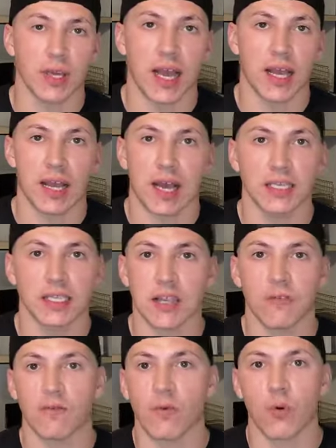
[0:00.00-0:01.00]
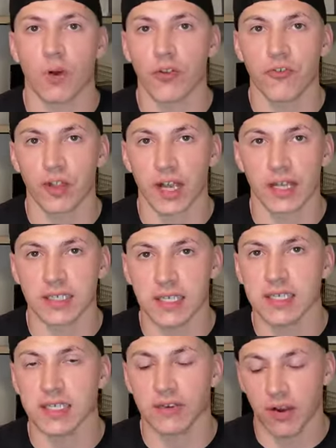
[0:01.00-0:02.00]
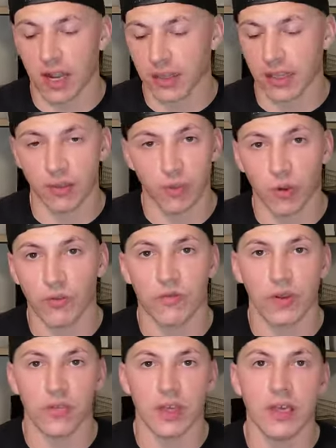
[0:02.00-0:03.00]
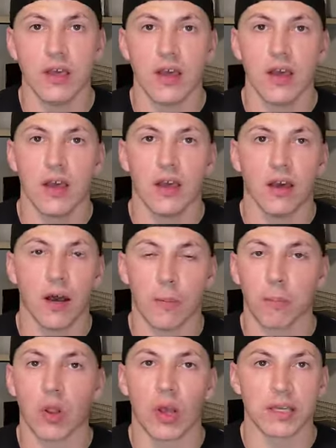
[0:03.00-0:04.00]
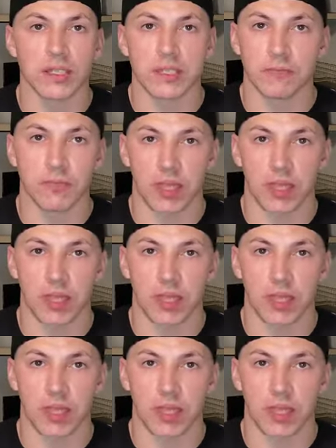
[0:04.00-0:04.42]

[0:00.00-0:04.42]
We got guys hitting 400 like it's easy, right? Like 350 uh, plus.